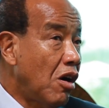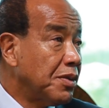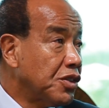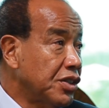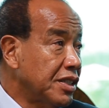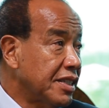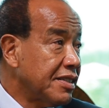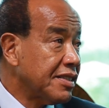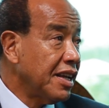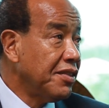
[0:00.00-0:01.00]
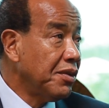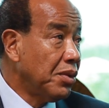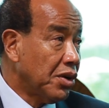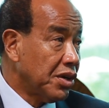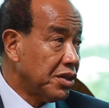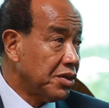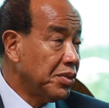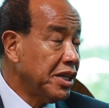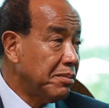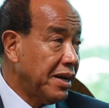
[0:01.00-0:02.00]
opportunities in the world
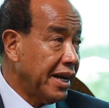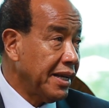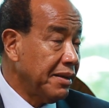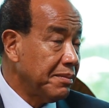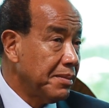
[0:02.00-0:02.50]
whereby